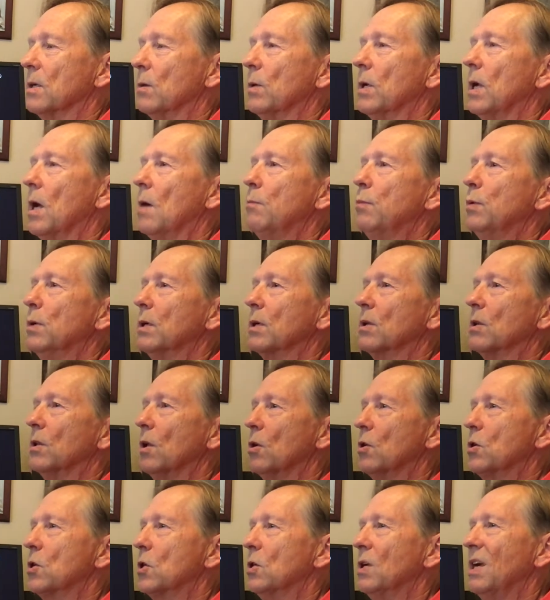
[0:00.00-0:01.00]
we all put
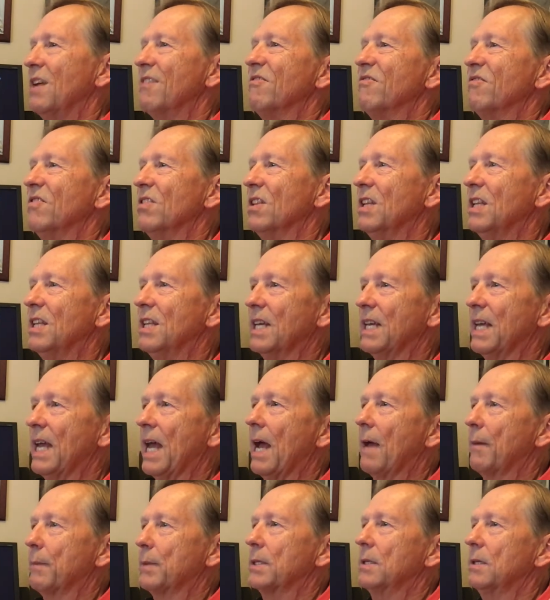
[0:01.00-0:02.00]
closure and fill in the
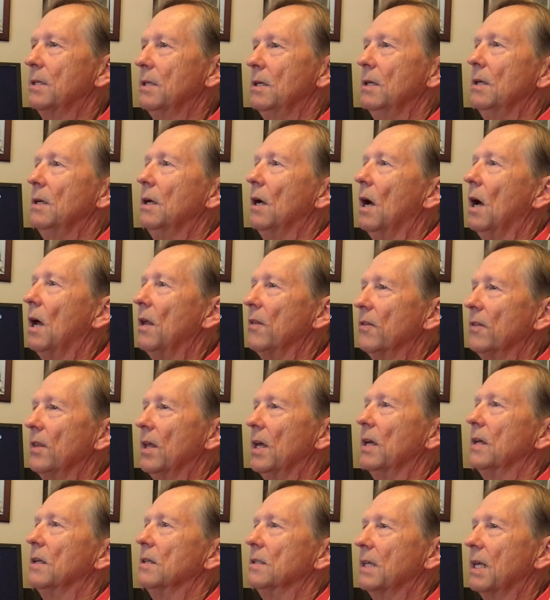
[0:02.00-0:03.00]
gaps on
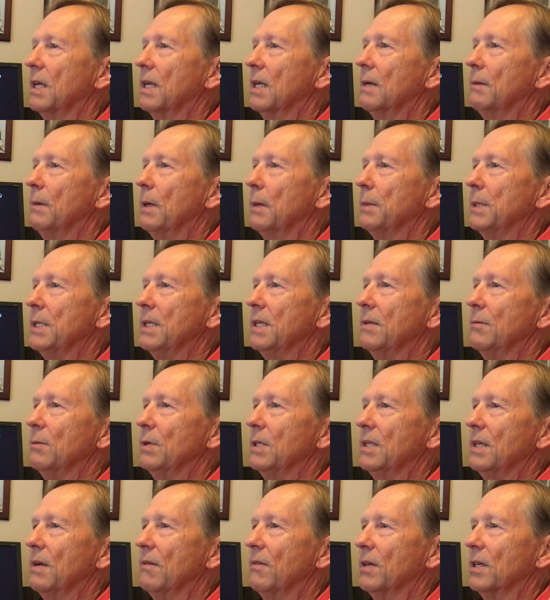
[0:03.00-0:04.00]
things and come up
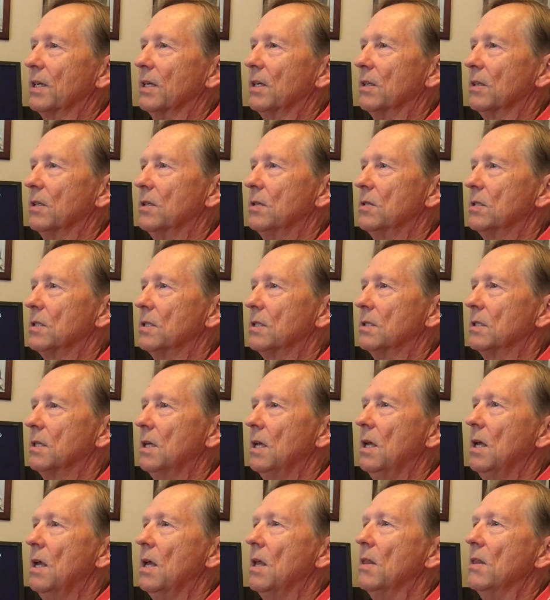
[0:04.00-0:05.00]
with different conclusions
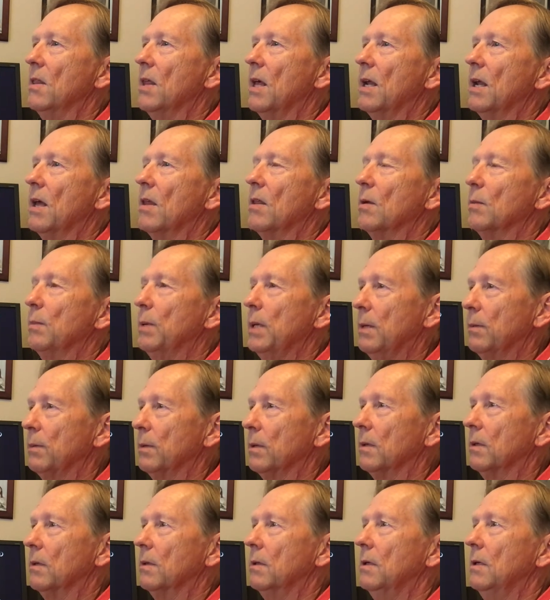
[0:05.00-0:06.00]
than other
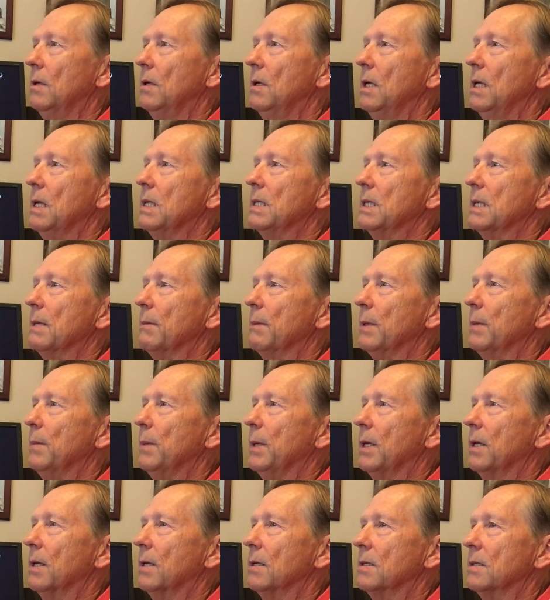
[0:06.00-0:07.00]
people, simply
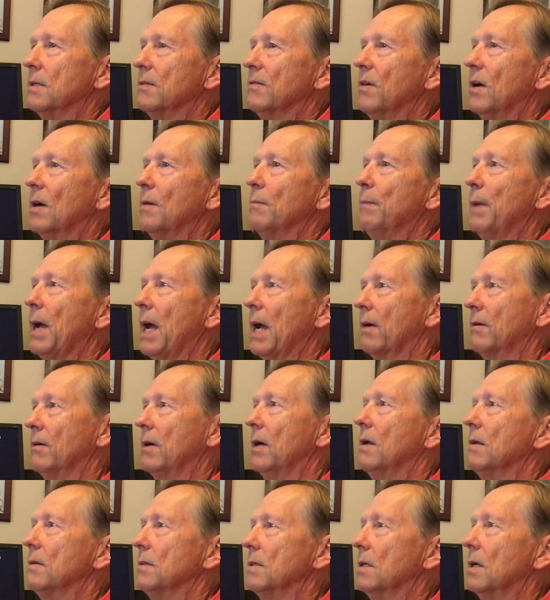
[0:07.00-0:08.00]
because of our
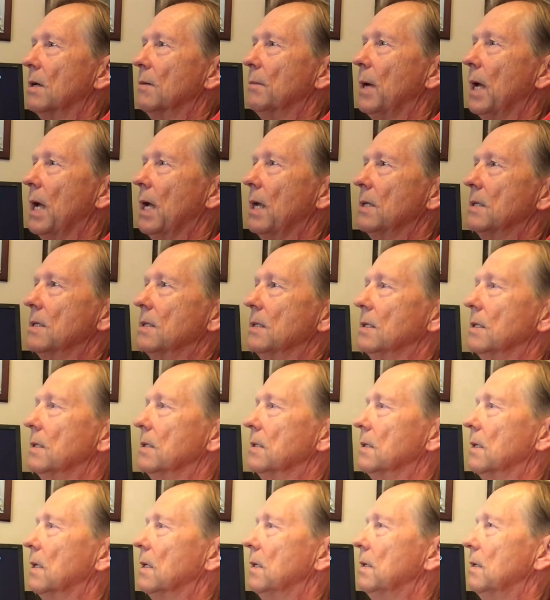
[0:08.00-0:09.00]
backgrounds and our
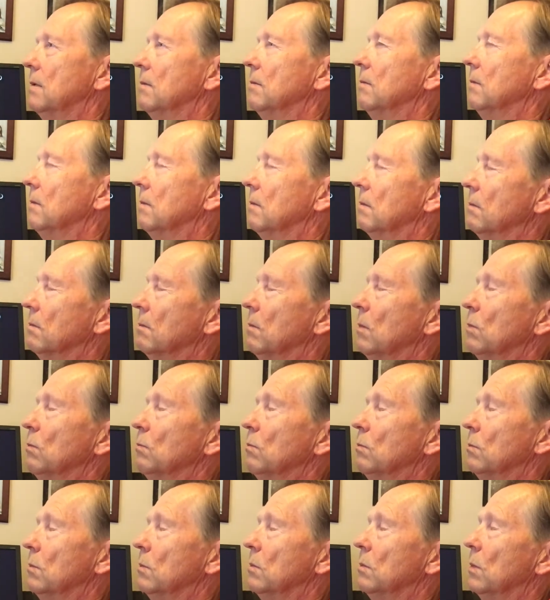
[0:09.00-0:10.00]
biases and
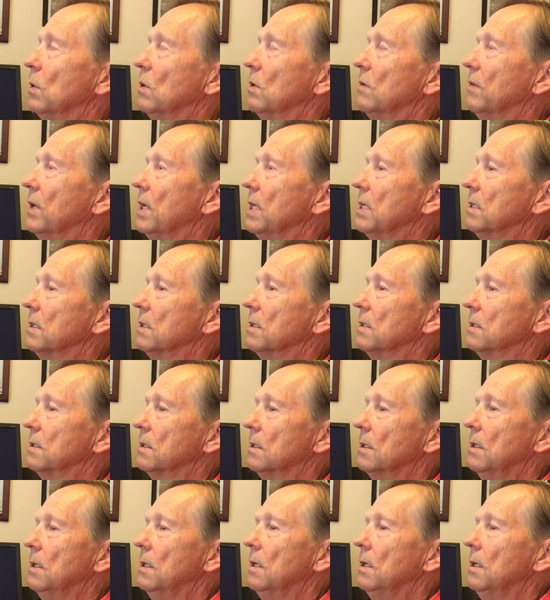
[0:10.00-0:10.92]
motivations.